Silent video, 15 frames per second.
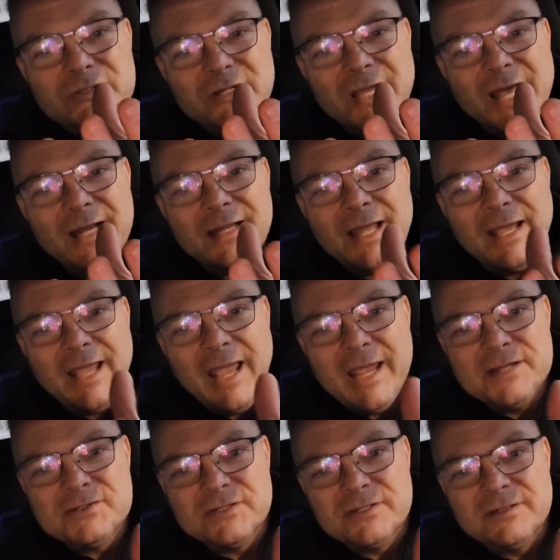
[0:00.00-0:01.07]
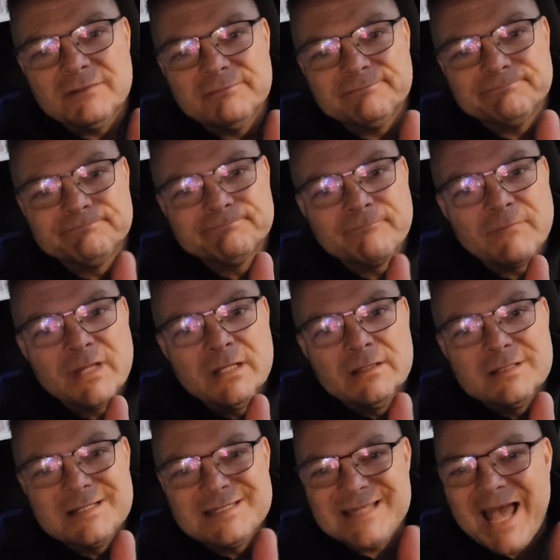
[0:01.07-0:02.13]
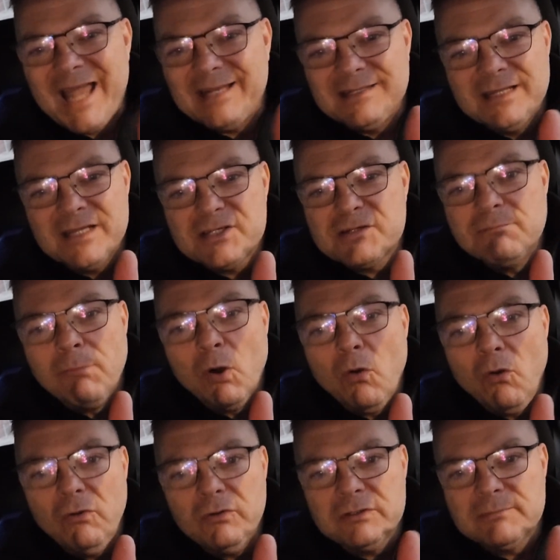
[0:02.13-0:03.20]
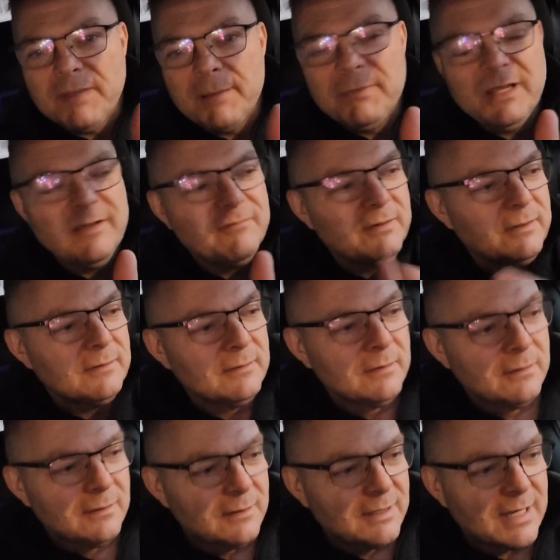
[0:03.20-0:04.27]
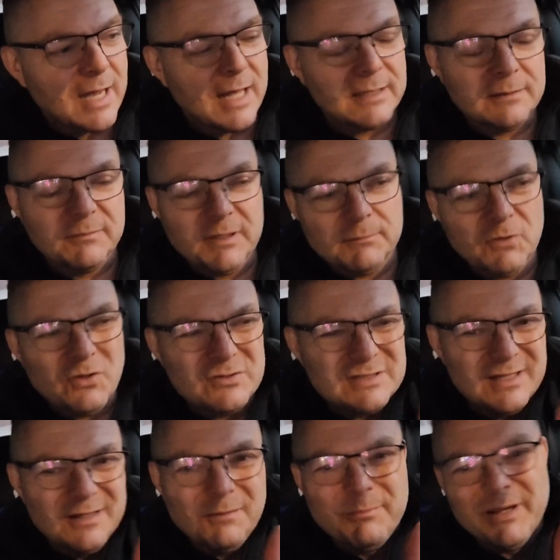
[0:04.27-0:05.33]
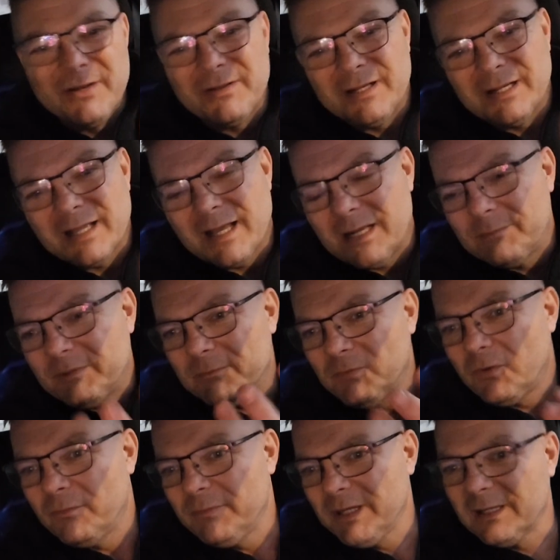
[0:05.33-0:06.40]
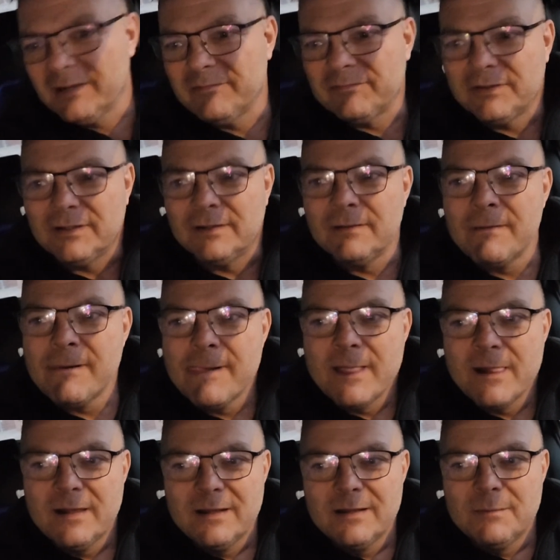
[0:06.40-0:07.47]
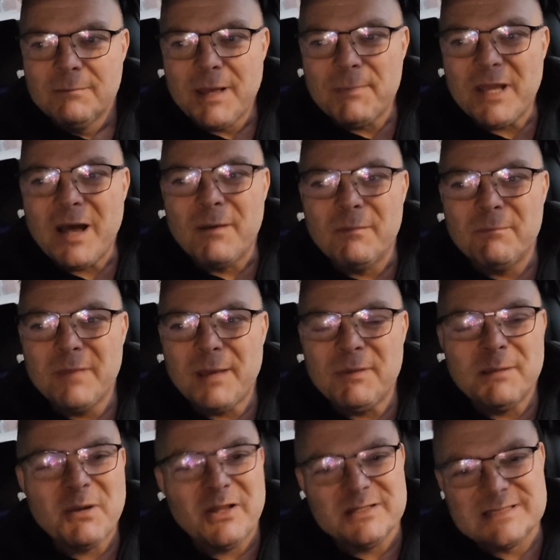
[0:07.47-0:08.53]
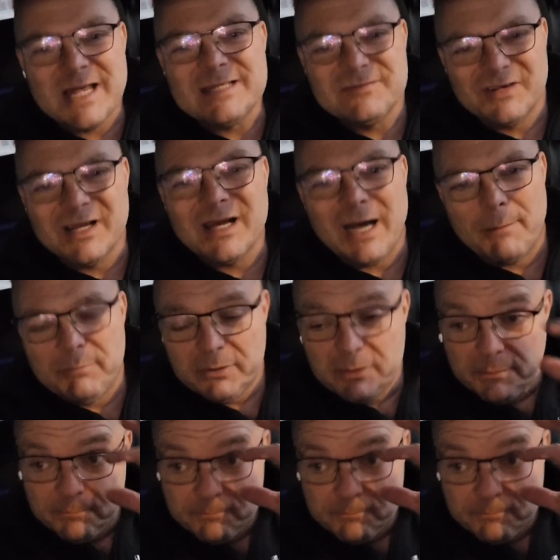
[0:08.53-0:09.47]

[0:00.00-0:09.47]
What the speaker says: They're kind of like Asian side dish bowls, maybe even condiment bowls, a little bigger than a condiment bowl, big enough to maybe about the size of a cup.